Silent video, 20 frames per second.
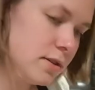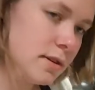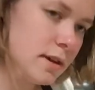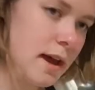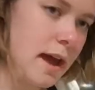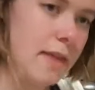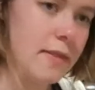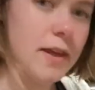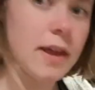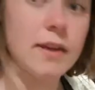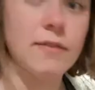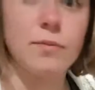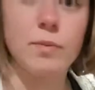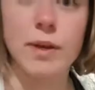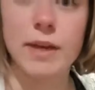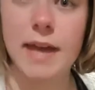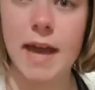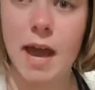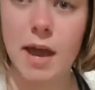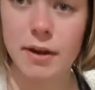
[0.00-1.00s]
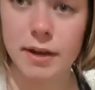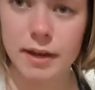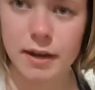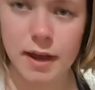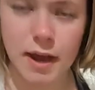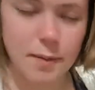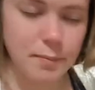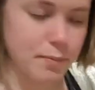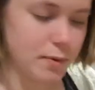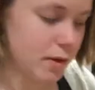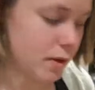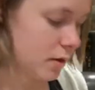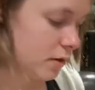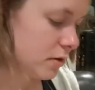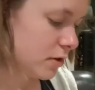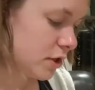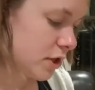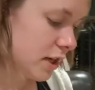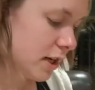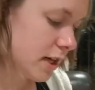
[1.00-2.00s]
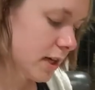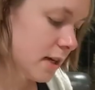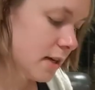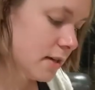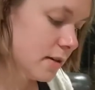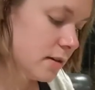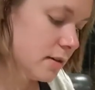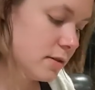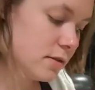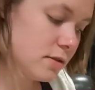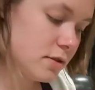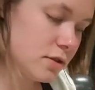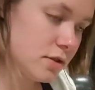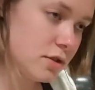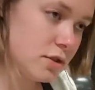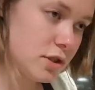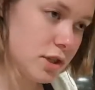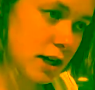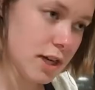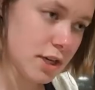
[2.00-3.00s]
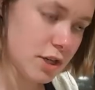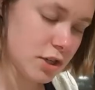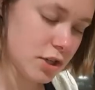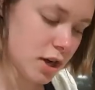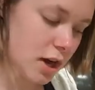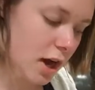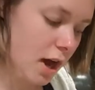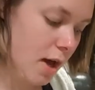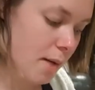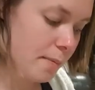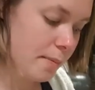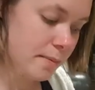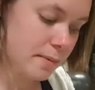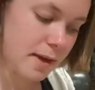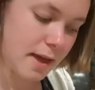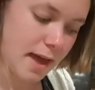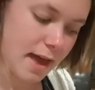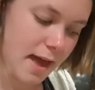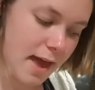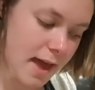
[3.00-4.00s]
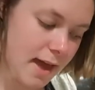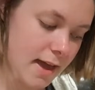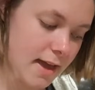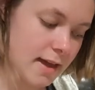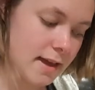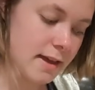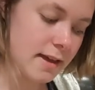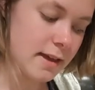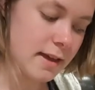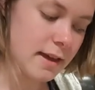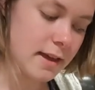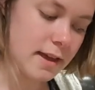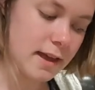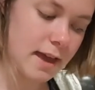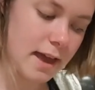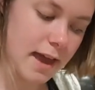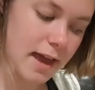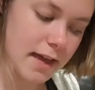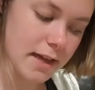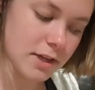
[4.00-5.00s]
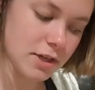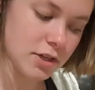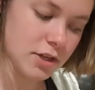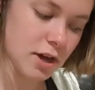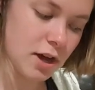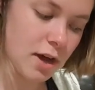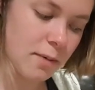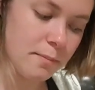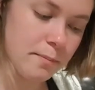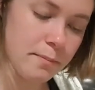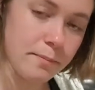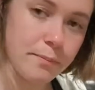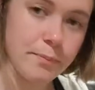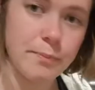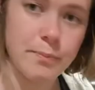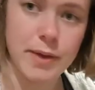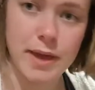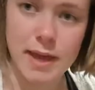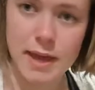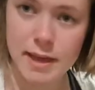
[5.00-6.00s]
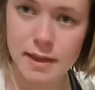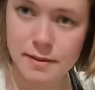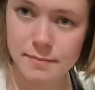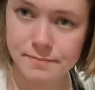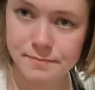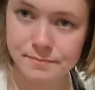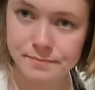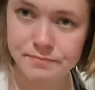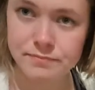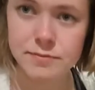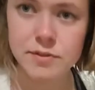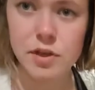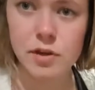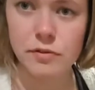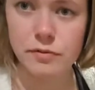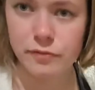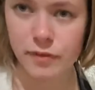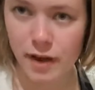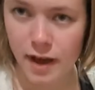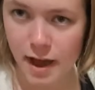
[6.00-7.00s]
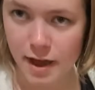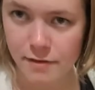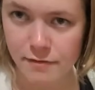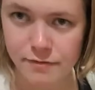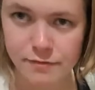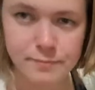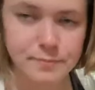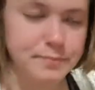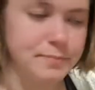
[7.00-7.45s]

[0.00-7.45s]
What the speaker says: and then if we're counting it up, we go G, G sharp, A sharp, B, so 5.